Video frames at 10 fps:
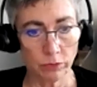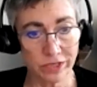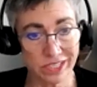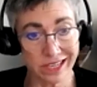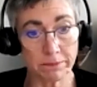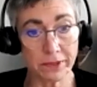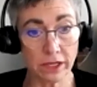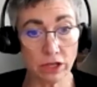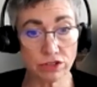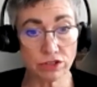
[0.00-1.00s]
We see it
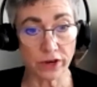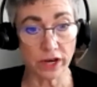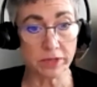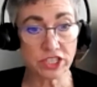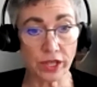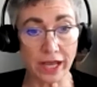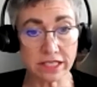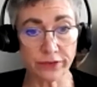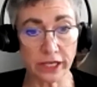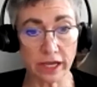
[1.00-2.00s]
being used for image
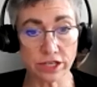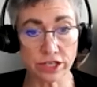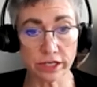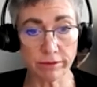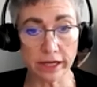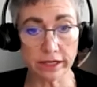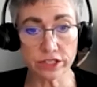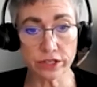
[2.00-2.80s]
classification, right?